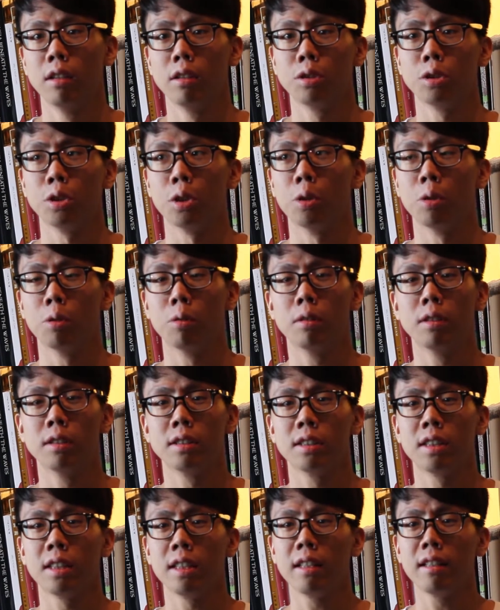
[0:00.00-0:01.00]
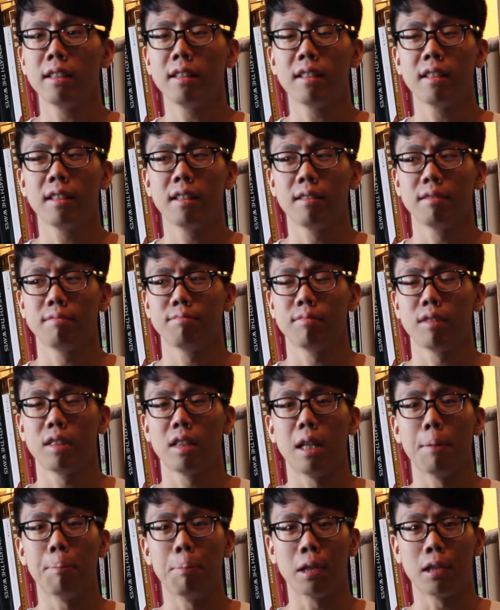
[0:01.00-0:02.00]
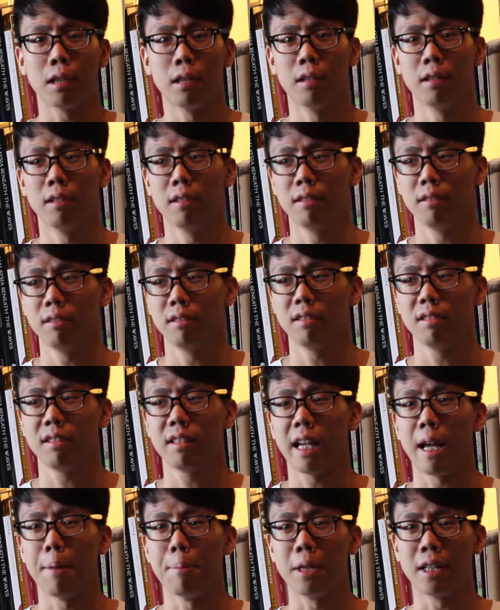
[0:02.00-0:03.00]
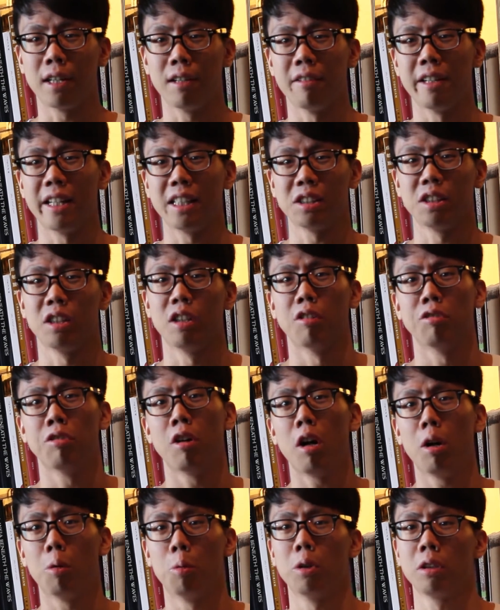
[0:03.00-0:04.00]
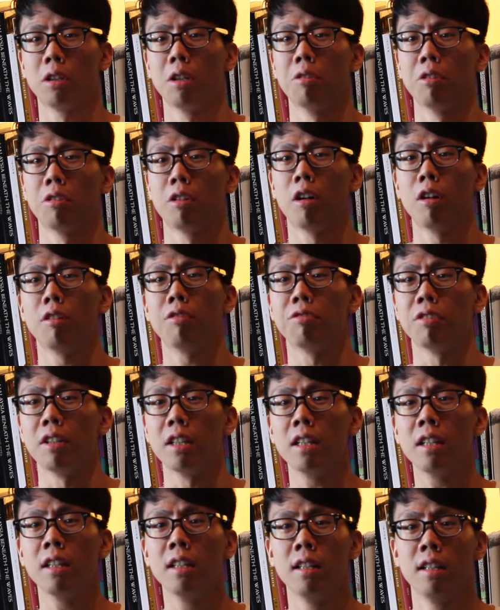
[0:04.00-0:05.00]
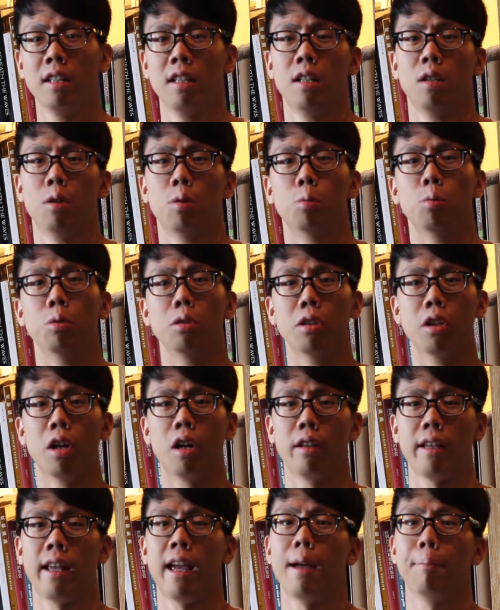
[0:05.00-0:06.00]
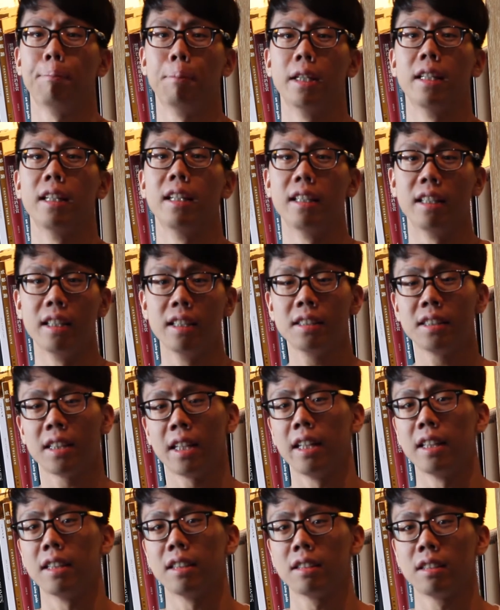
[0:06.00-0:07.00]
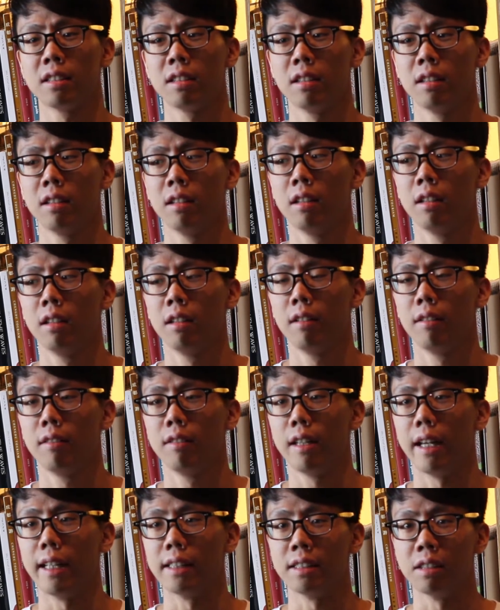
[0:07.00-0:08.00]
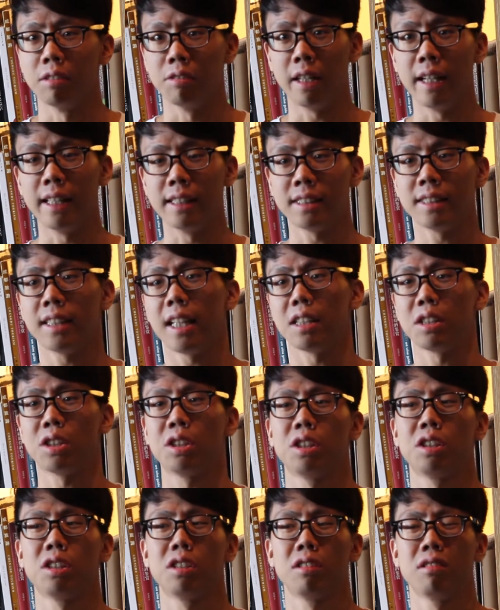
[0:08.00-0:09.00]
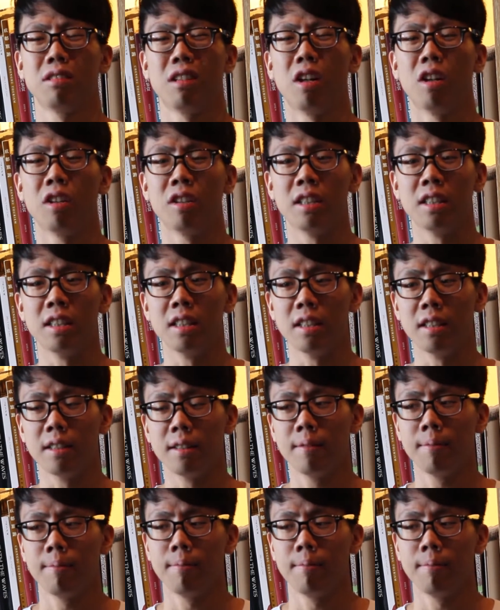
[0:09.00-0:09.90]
so certain typical chemical reaction of hot water with coffee would not happen in this case. As such, all the